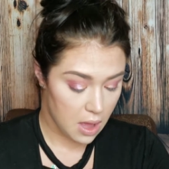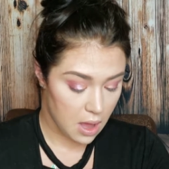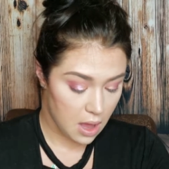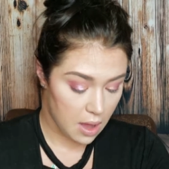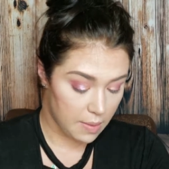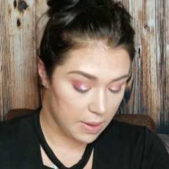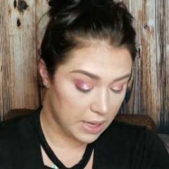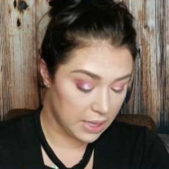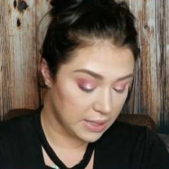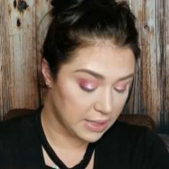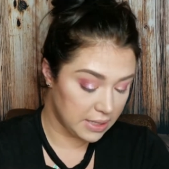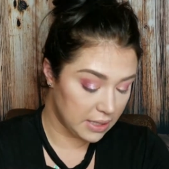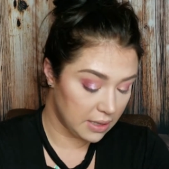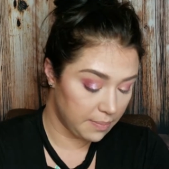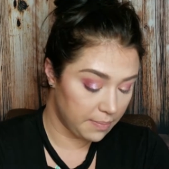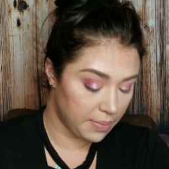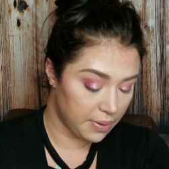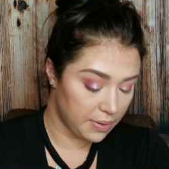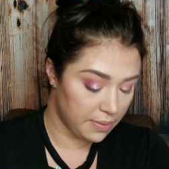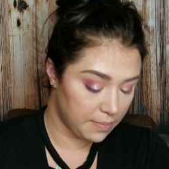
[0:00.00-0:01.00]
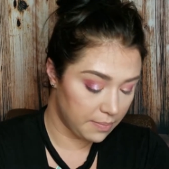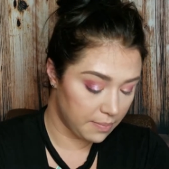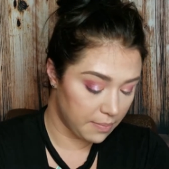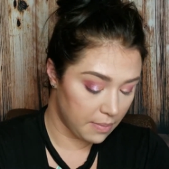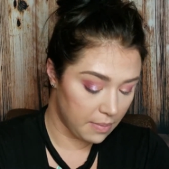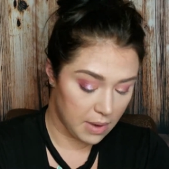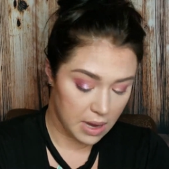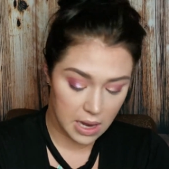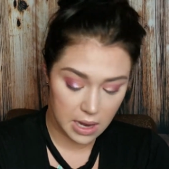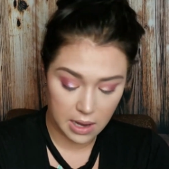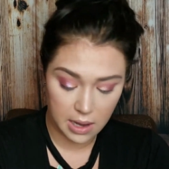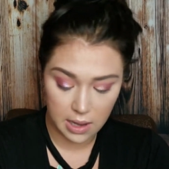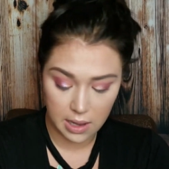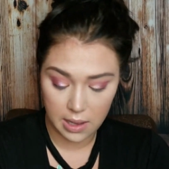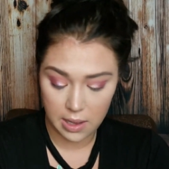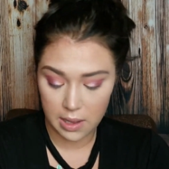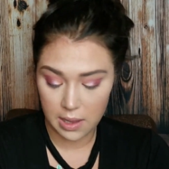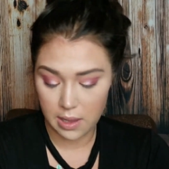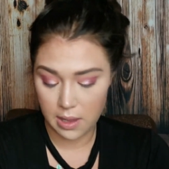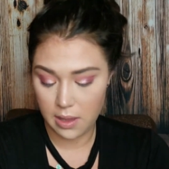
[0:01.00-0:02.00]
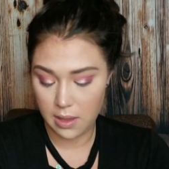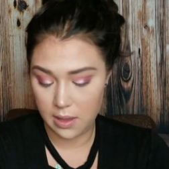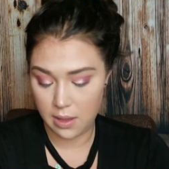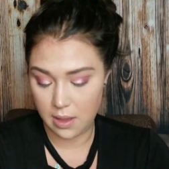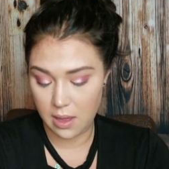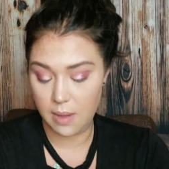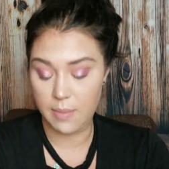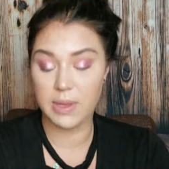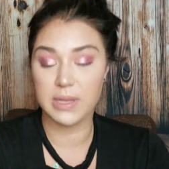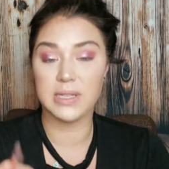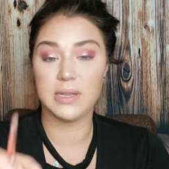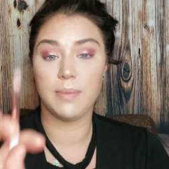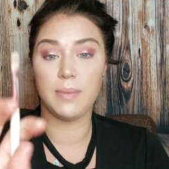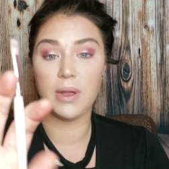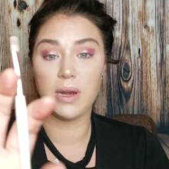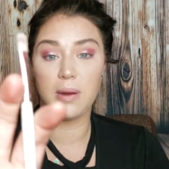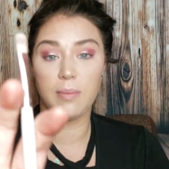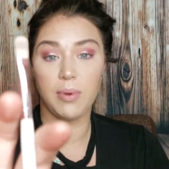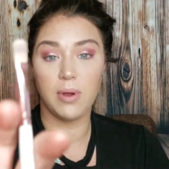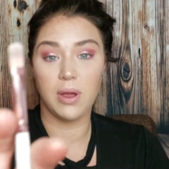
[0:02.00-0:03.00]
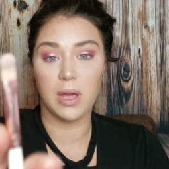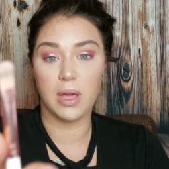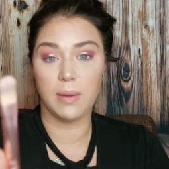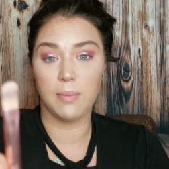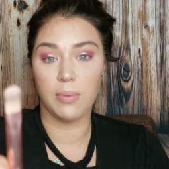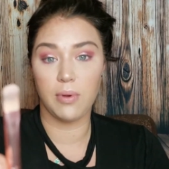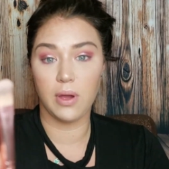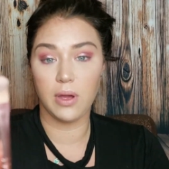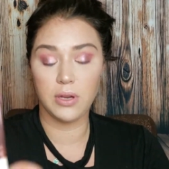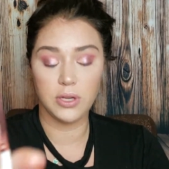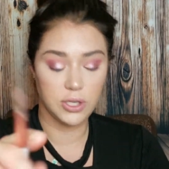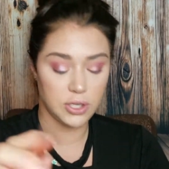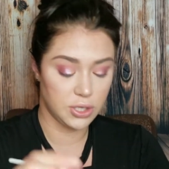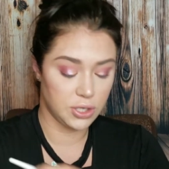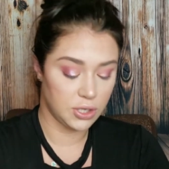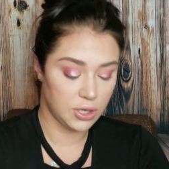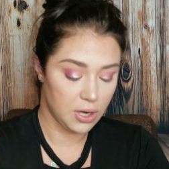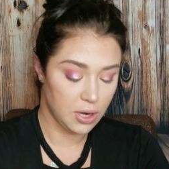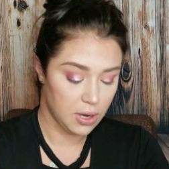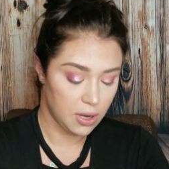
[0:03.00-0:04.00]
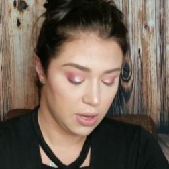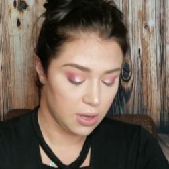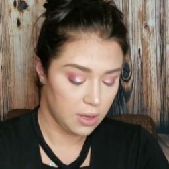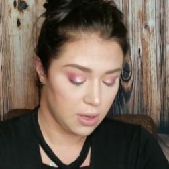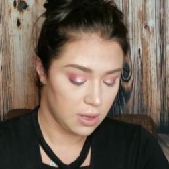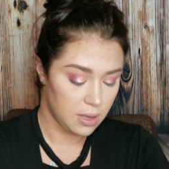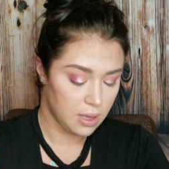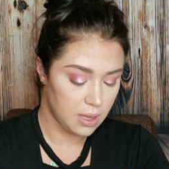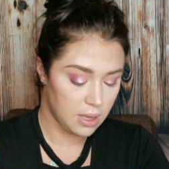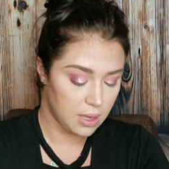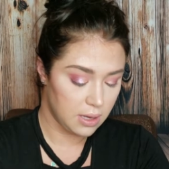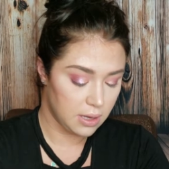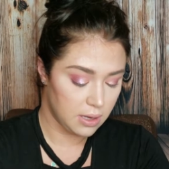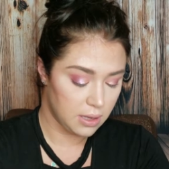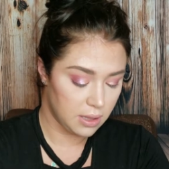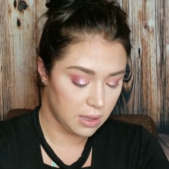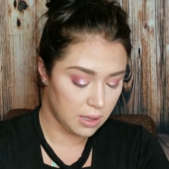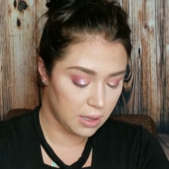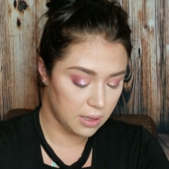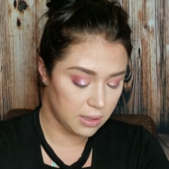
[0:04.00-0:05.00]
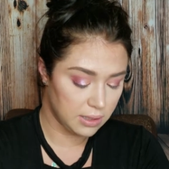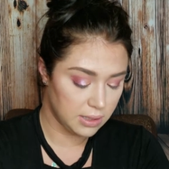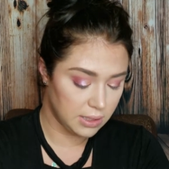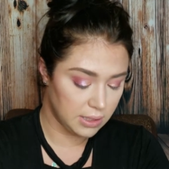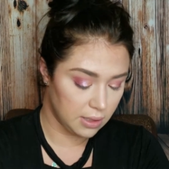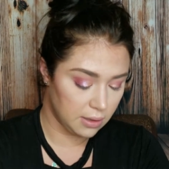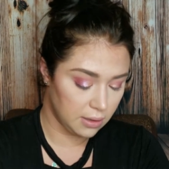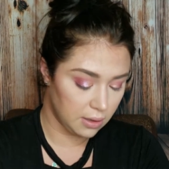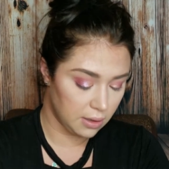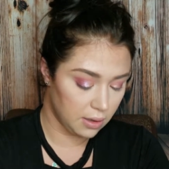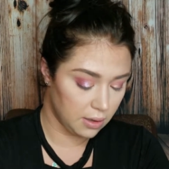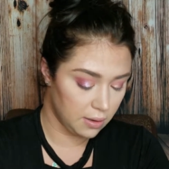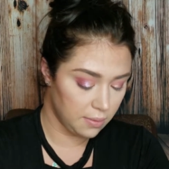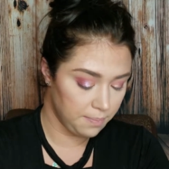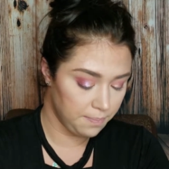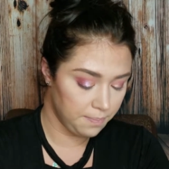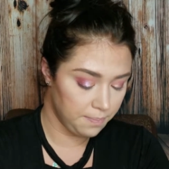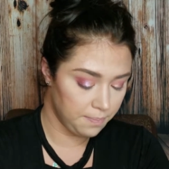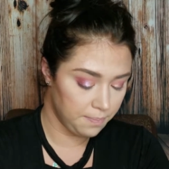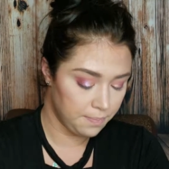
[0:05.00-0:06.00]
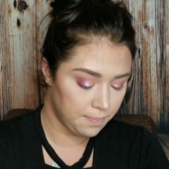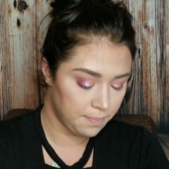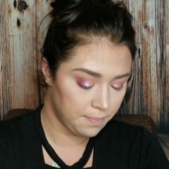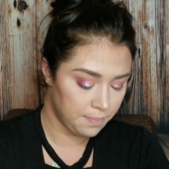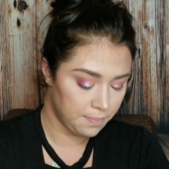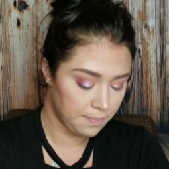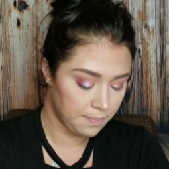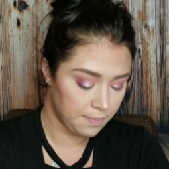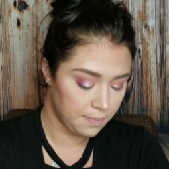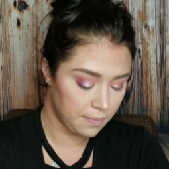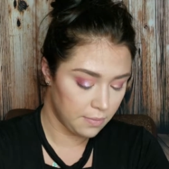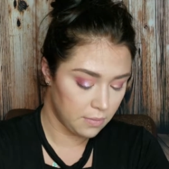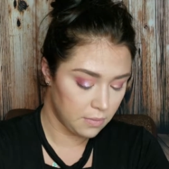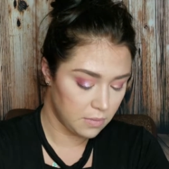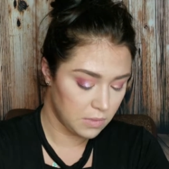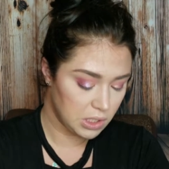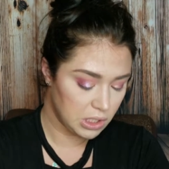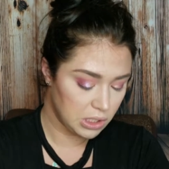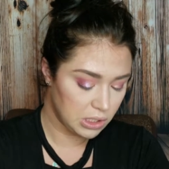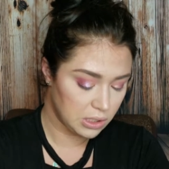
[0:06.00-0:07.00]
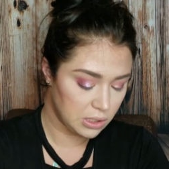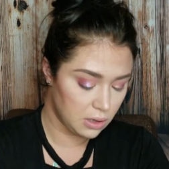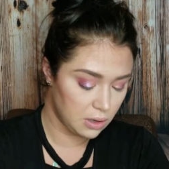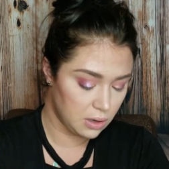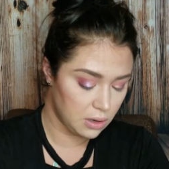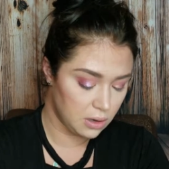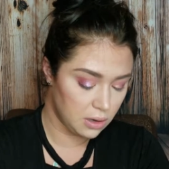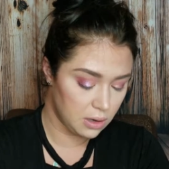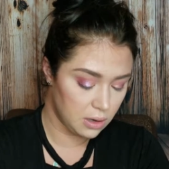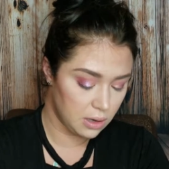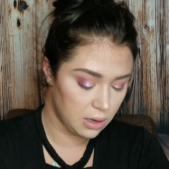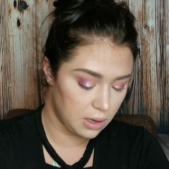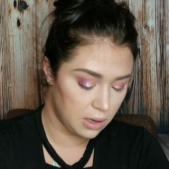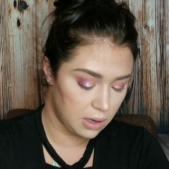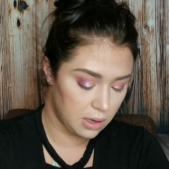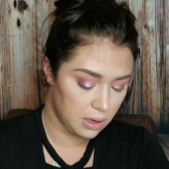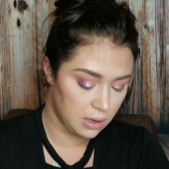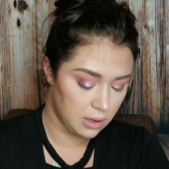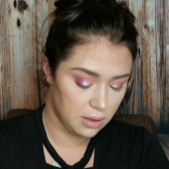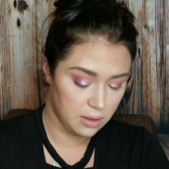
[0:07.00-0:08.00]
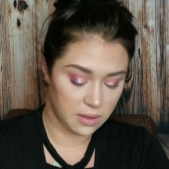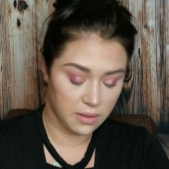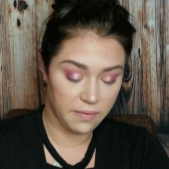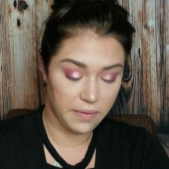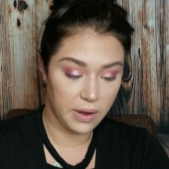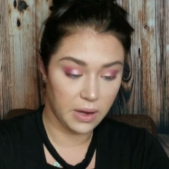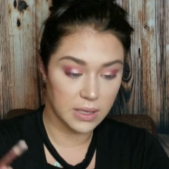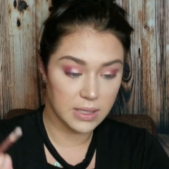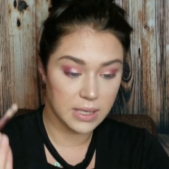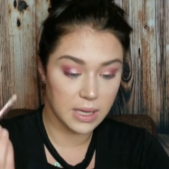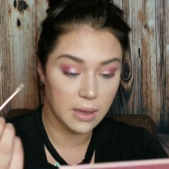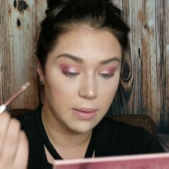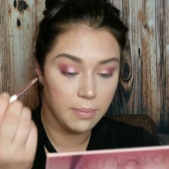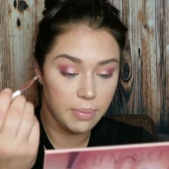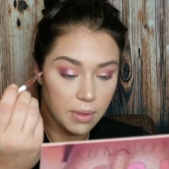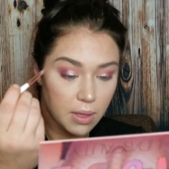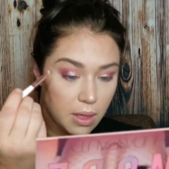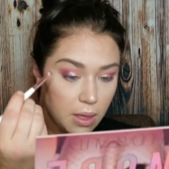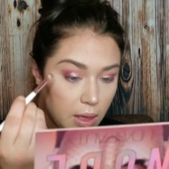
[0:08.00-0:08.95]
I'm going to dip my, I'm going to dip my number eight brush into the concealer, just on the very tip.